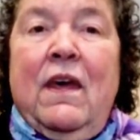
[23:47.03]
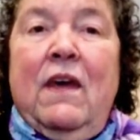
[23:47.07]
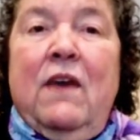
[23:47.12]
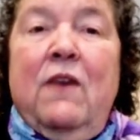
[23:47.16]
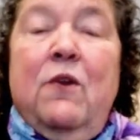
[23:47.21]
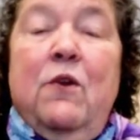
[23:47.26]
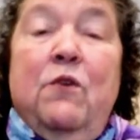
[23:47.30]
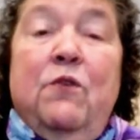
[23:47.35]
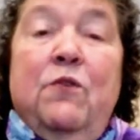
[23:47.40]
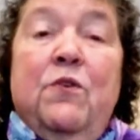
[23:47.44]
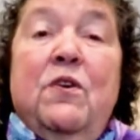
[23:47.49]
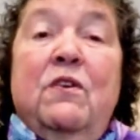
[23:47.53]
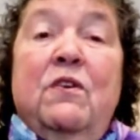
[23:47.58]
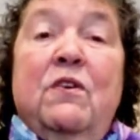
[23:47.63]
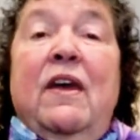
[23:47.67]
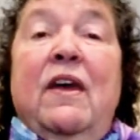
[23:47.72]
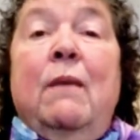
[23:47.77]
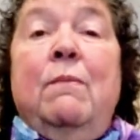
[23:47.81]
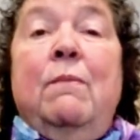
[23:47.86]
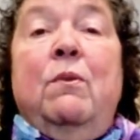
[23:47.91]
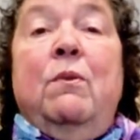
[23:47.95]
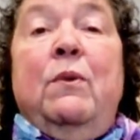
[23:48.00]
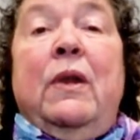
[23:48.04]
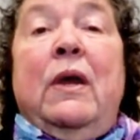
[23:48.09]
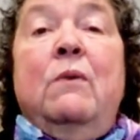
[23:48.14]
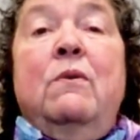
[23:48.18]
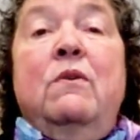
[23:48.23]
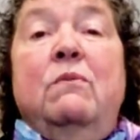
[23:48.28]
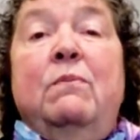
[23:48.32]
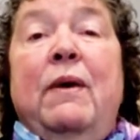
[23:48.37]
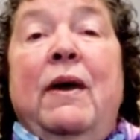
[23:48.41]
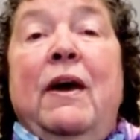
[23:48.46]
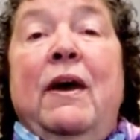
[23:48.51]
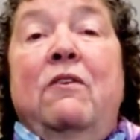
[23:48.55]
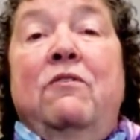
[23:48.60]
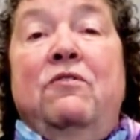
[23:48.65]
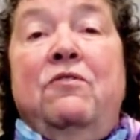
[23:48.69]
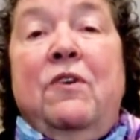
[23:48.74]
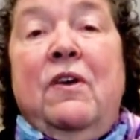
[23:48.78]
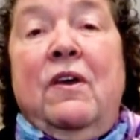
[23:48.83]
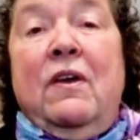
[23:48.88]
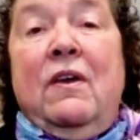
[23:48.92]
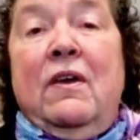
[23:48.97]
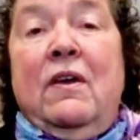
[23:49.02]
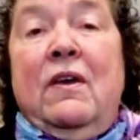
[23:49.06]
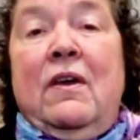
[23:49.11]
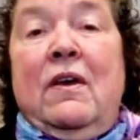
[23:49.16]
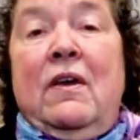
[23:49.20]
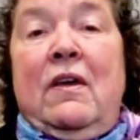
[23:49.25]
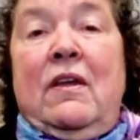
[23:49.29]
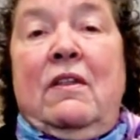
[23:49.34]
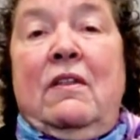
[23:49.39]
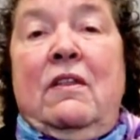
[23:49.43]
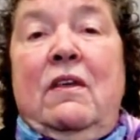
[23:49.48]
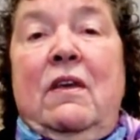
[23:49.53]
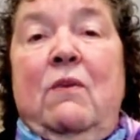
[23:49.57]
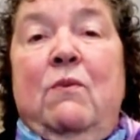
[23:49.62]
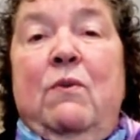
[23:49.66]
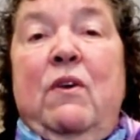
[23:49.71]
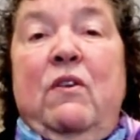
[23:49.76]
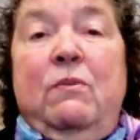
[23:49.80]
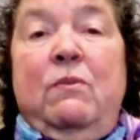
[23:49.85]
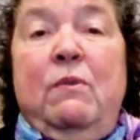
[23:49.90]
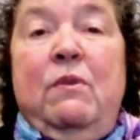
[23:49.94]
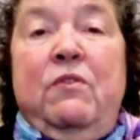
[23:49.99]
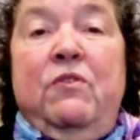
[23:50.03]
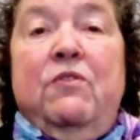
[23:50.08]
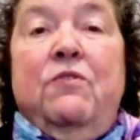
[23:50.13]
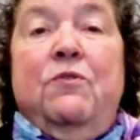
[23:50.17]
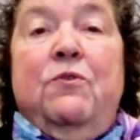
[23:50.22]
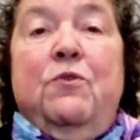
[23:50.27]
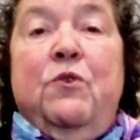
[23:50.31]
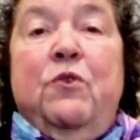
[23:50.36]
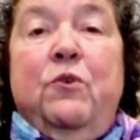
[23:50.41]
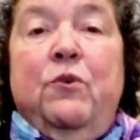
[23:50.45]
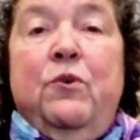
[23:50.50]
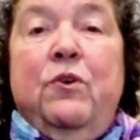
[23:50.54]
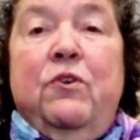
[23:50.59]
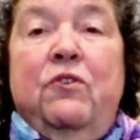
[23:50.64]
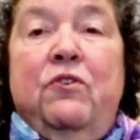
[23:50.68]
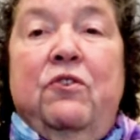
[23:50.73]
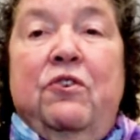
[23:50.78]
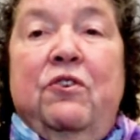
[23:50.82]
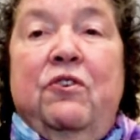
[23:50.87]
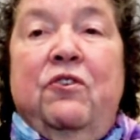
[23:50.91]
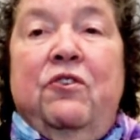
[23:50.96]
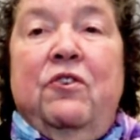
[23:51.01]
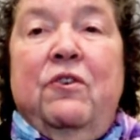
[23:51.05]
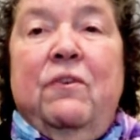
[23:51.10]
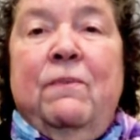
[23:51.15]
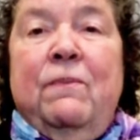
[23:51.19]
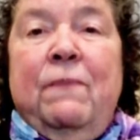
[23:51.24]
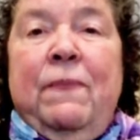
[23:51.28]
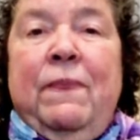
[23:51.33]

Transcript: You know, for example, when I was pastoring the Westminster Foursquare Church,